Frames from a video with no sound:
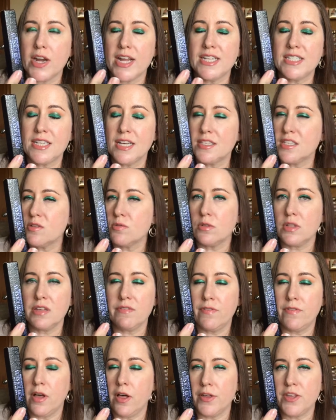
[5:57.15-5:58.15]
It doesn't
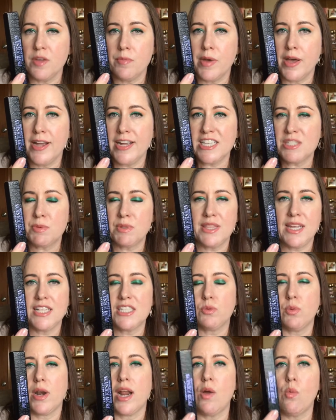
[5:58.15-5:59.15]
really volumize, but
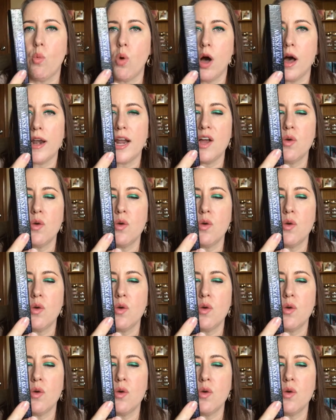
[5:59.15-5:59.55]
that's what I want.